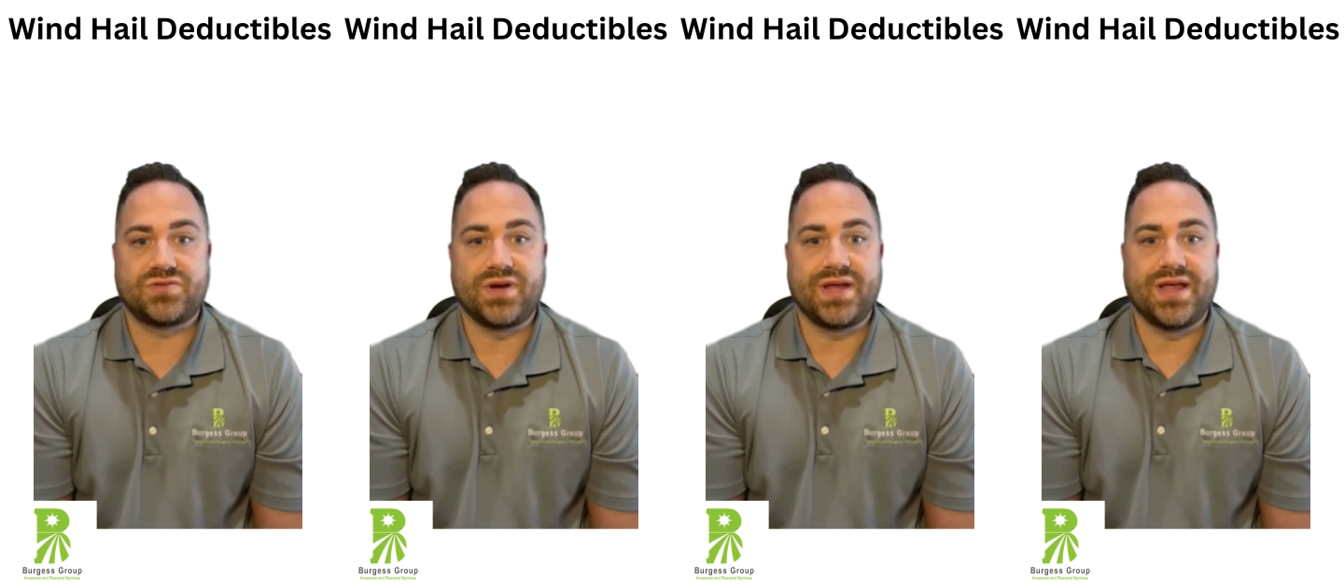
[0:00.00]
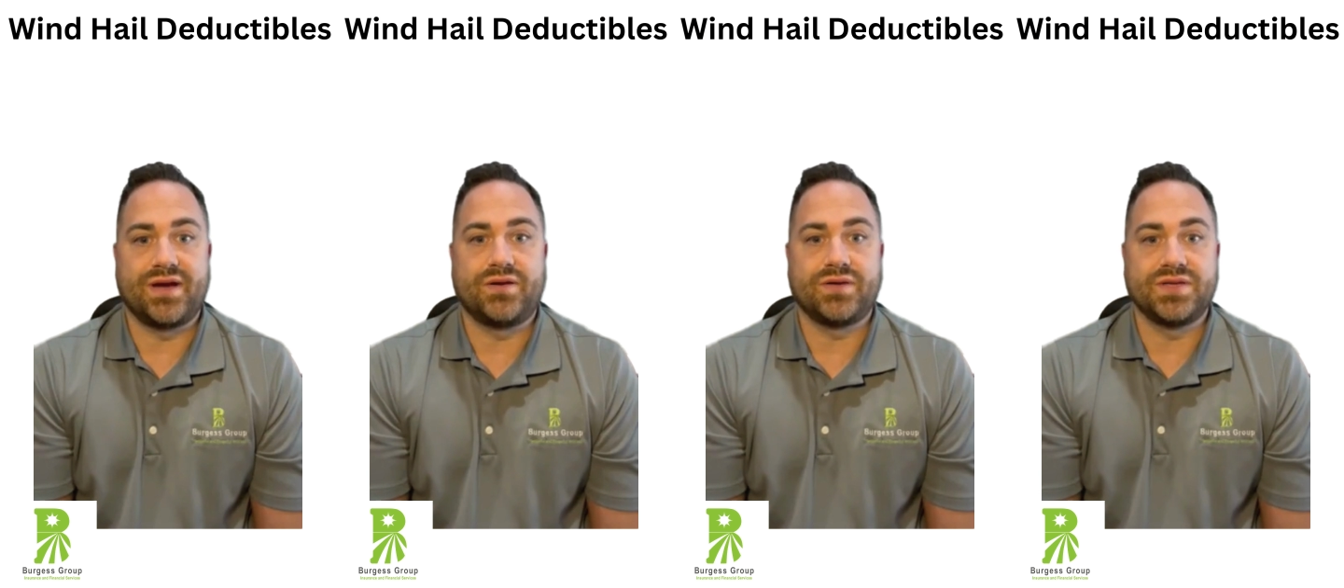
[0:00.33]
right
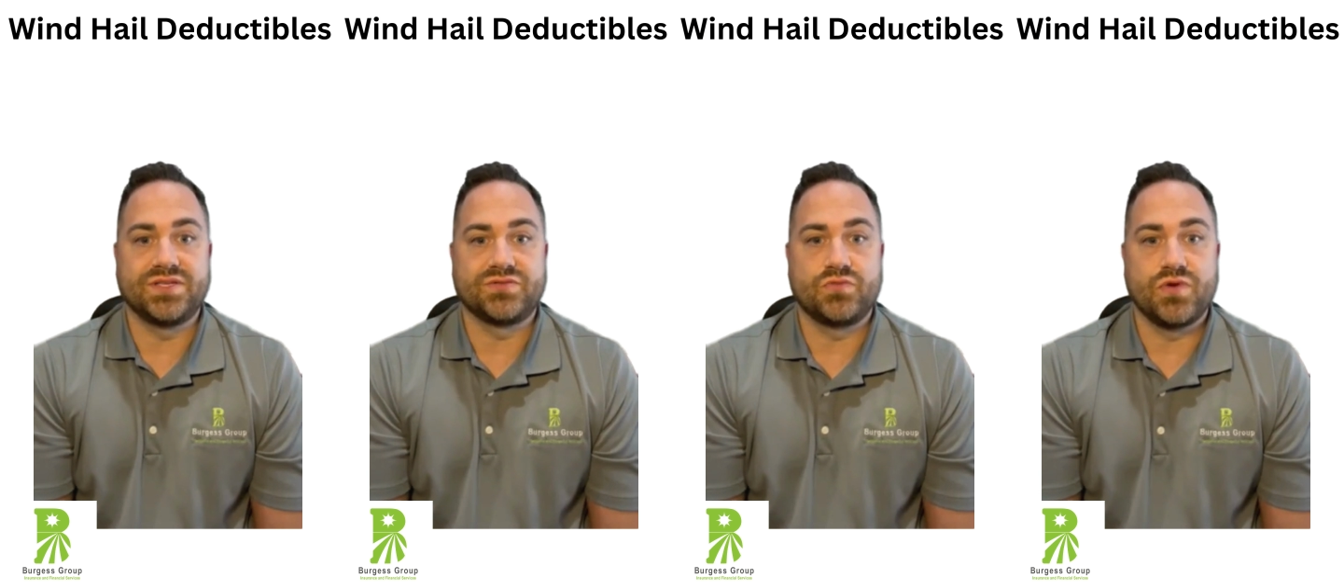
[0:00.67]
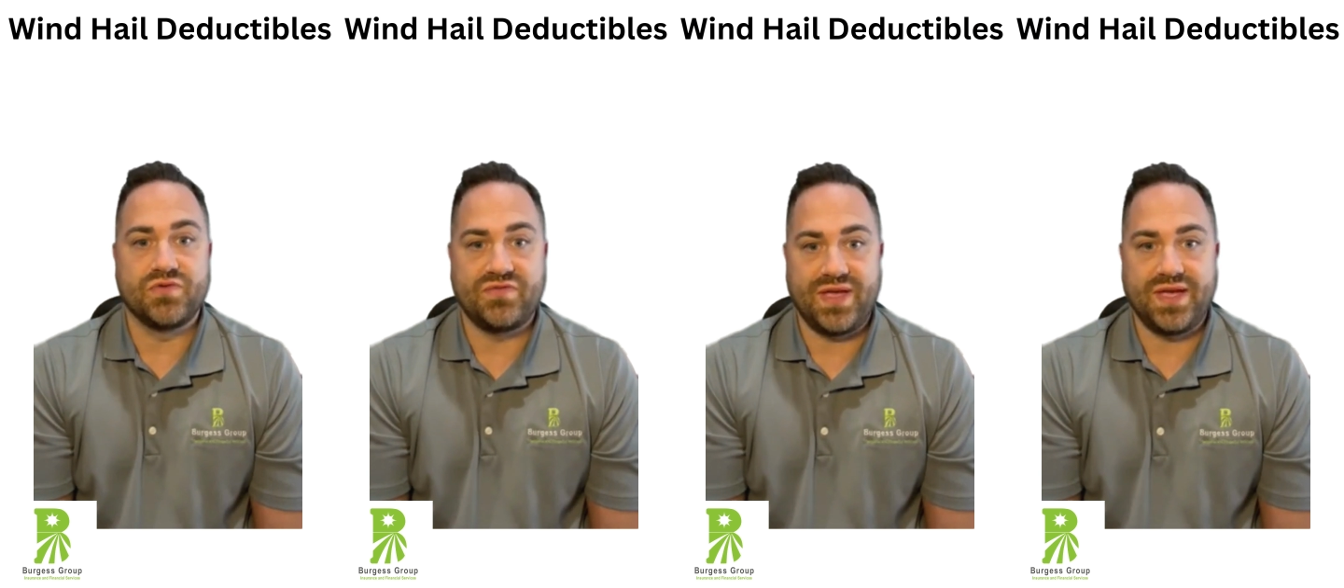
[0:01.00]
now is
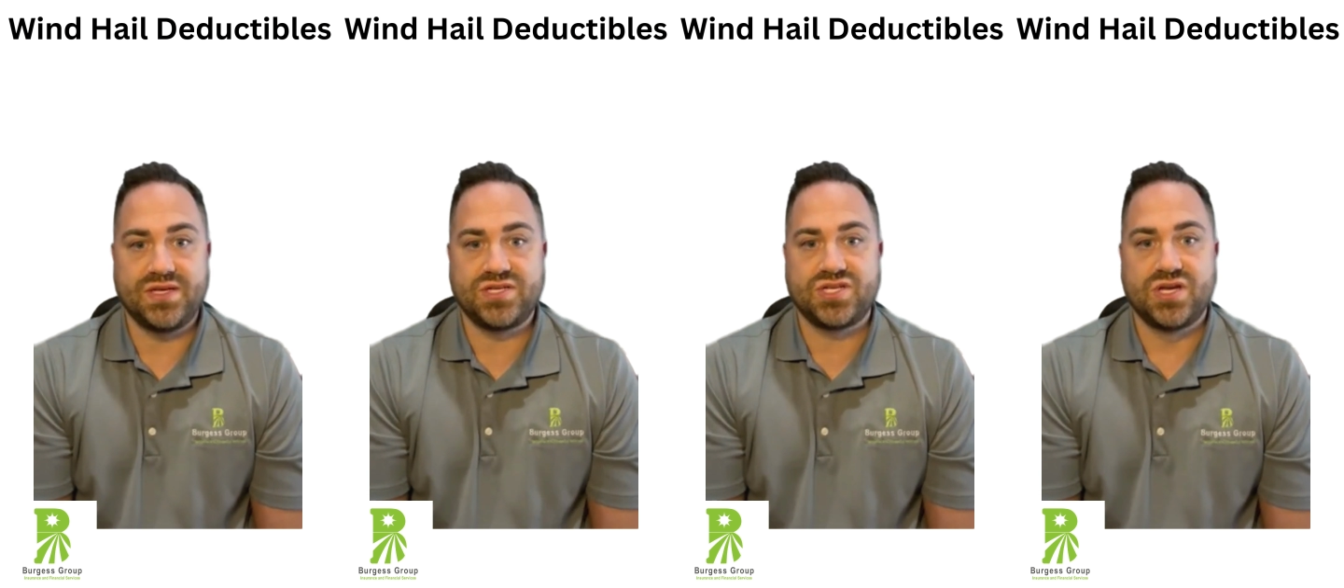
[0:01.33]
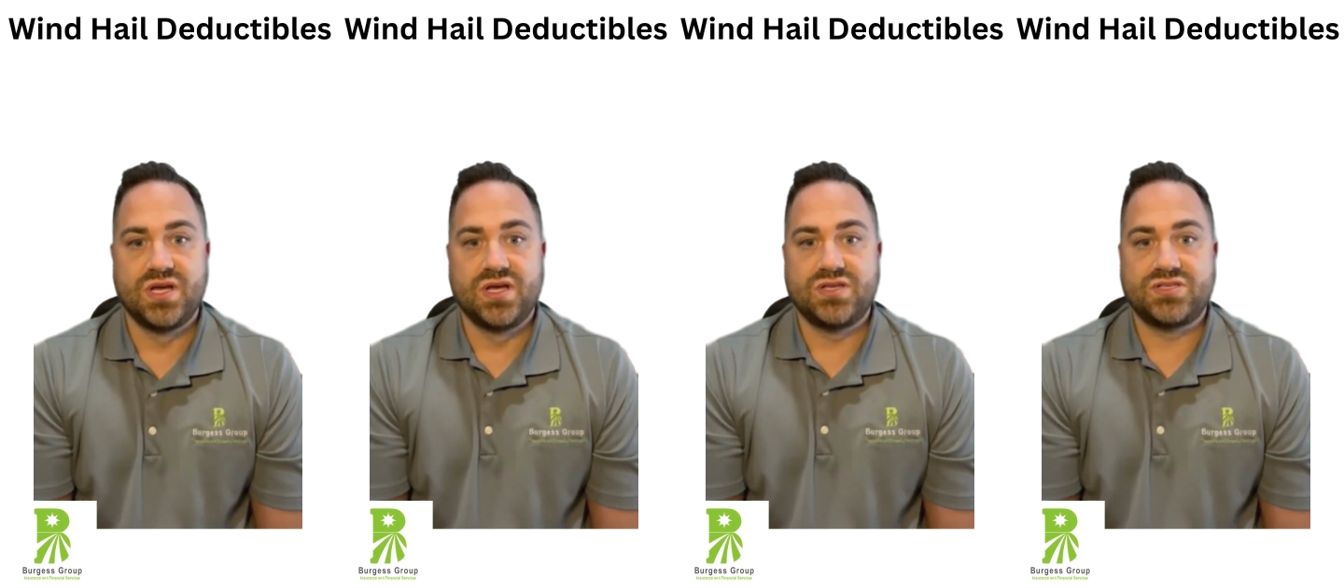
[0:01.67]
roof age.
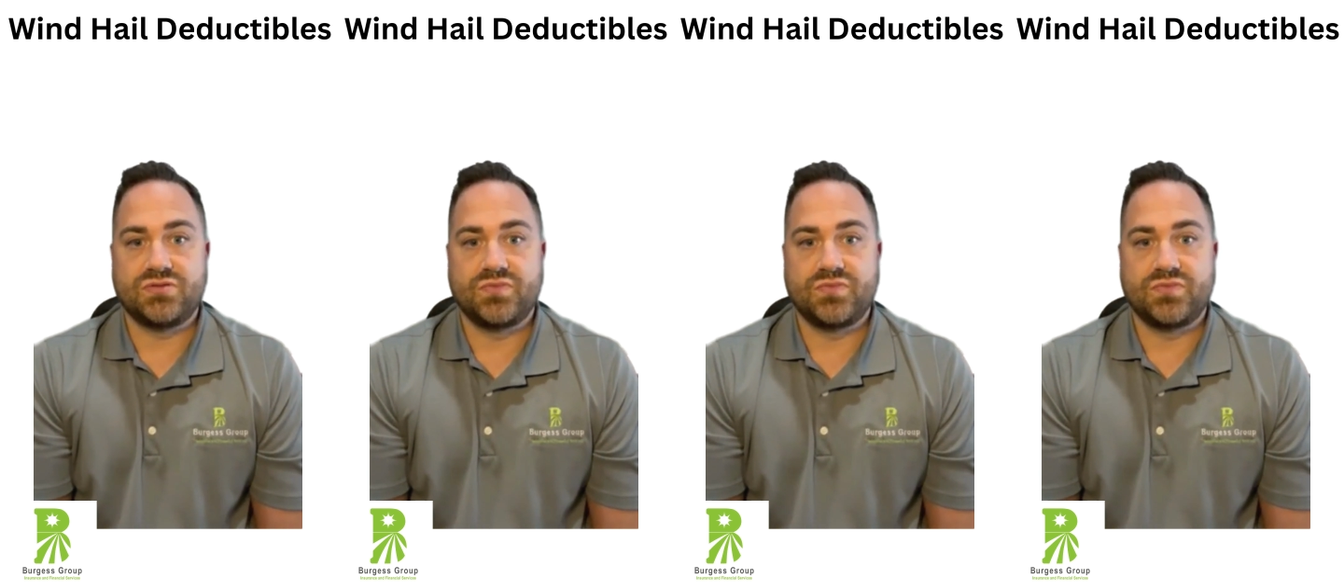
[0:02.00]
So